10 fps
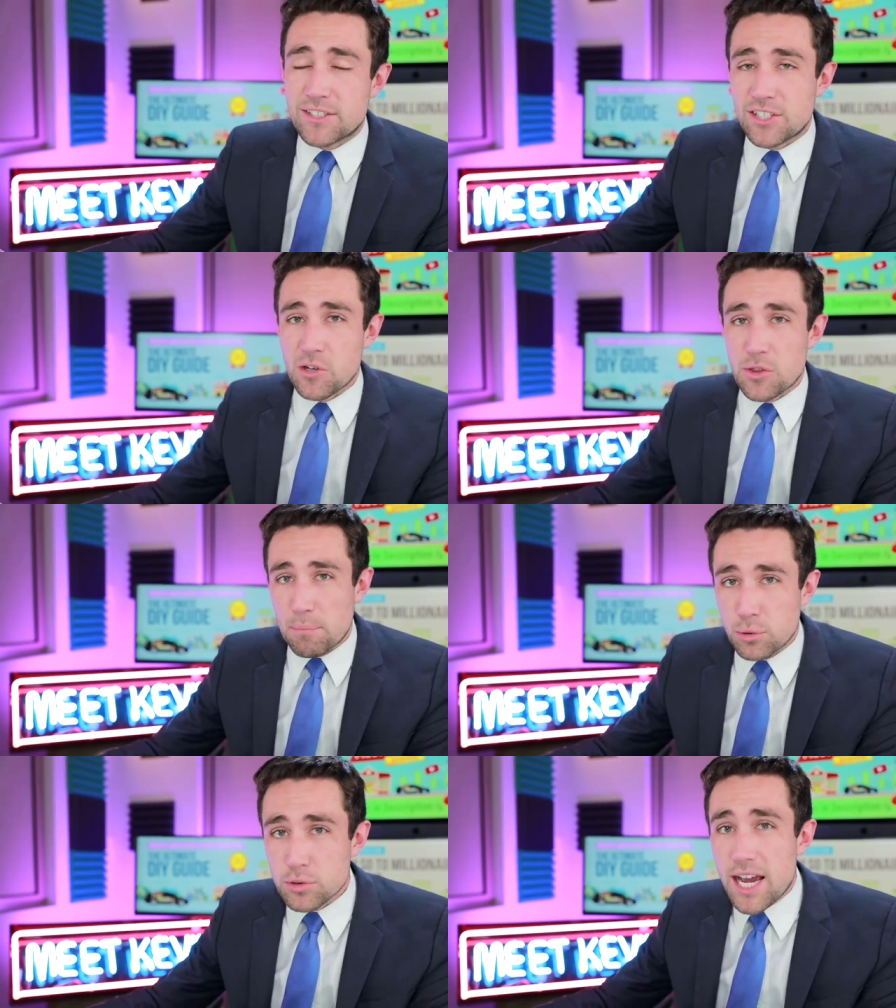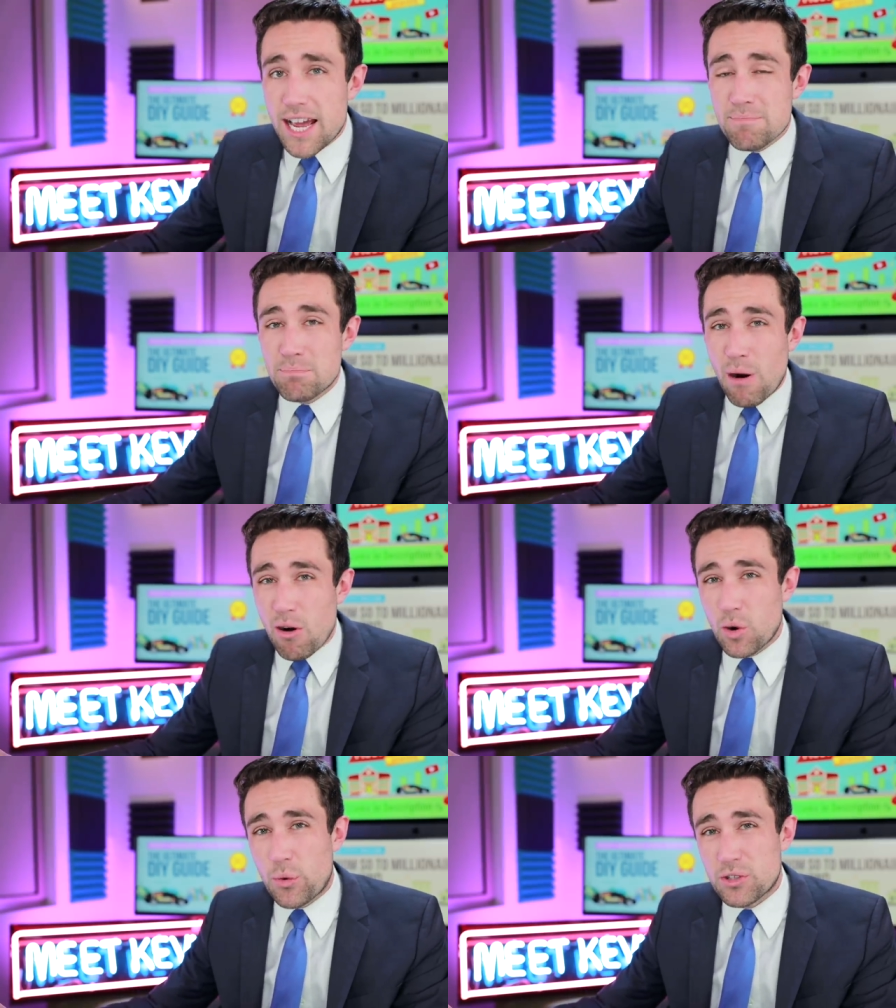so the prime
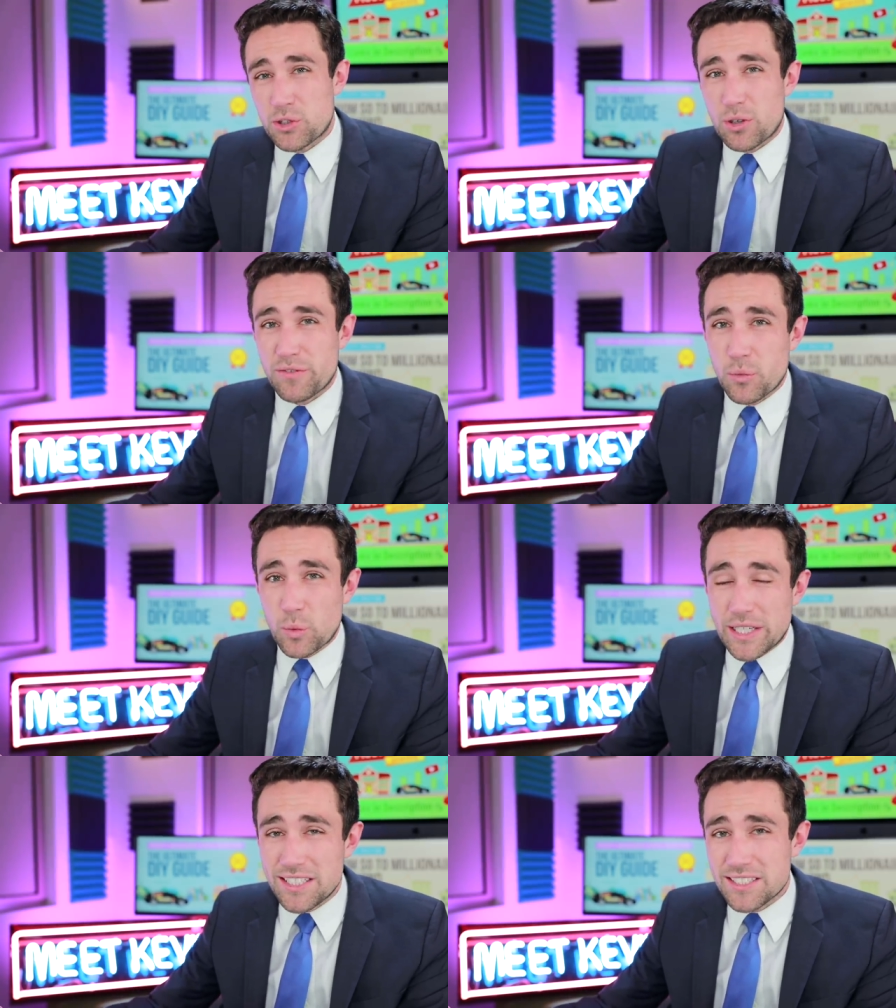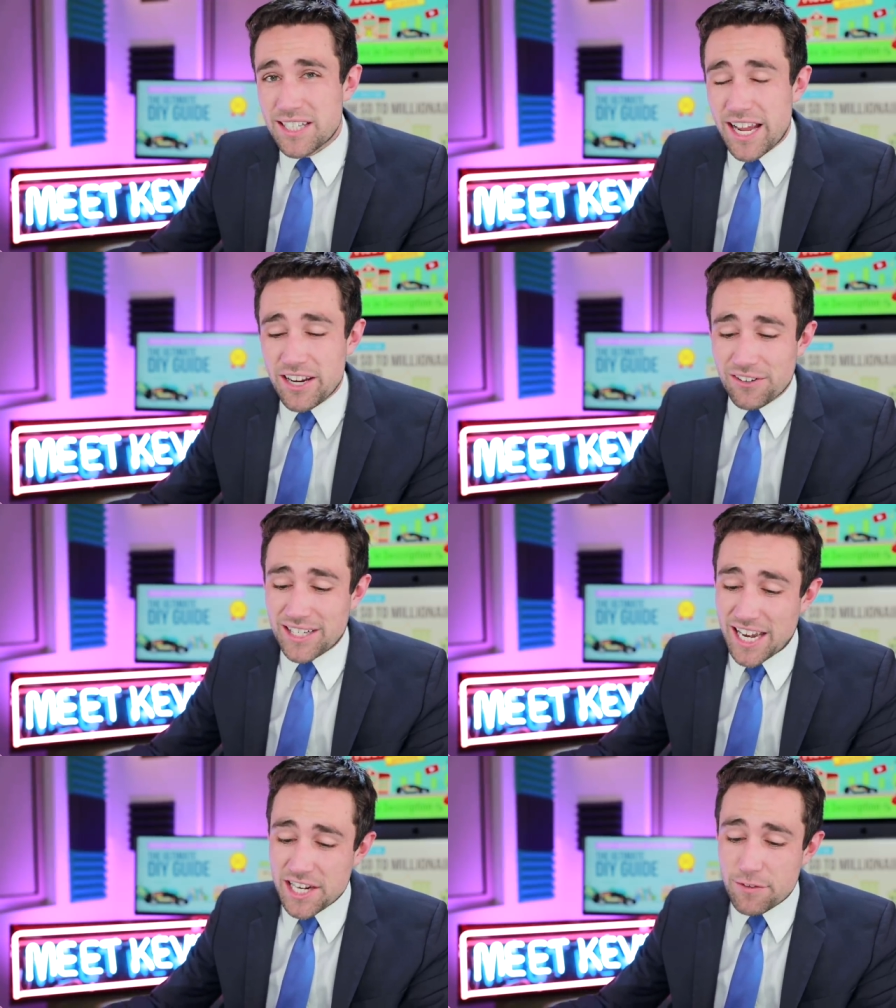borrowers sort of in real estate are
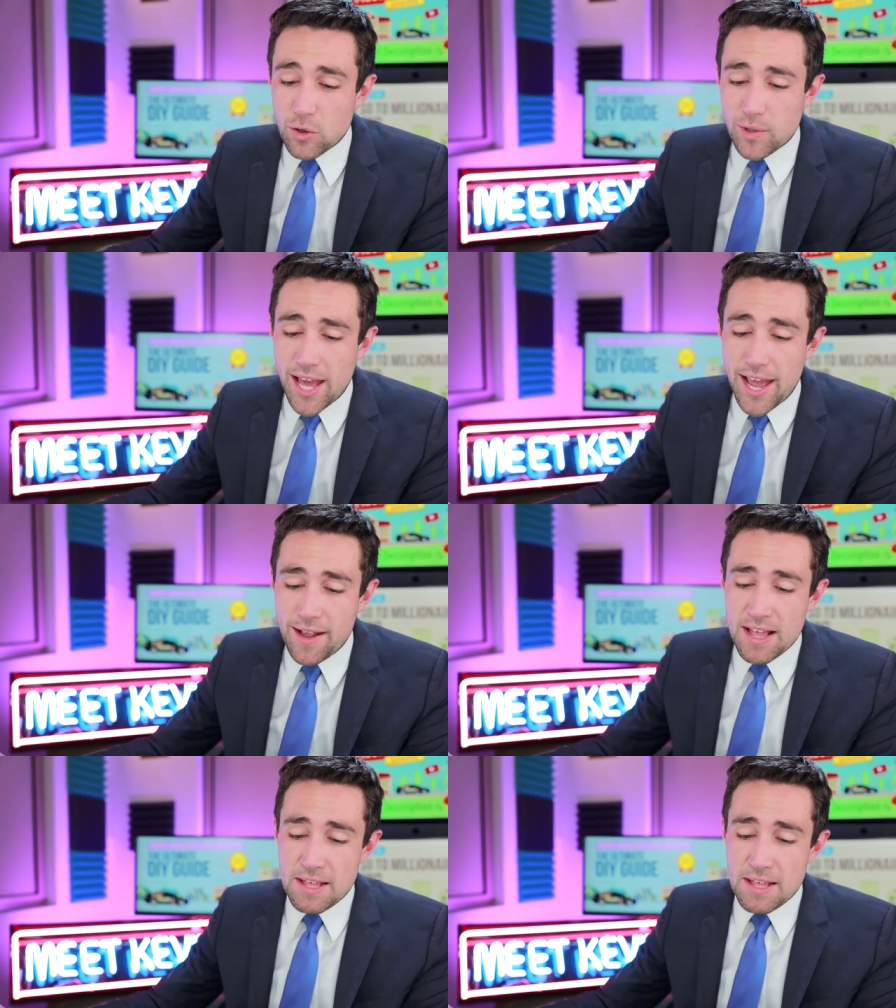kind of okay,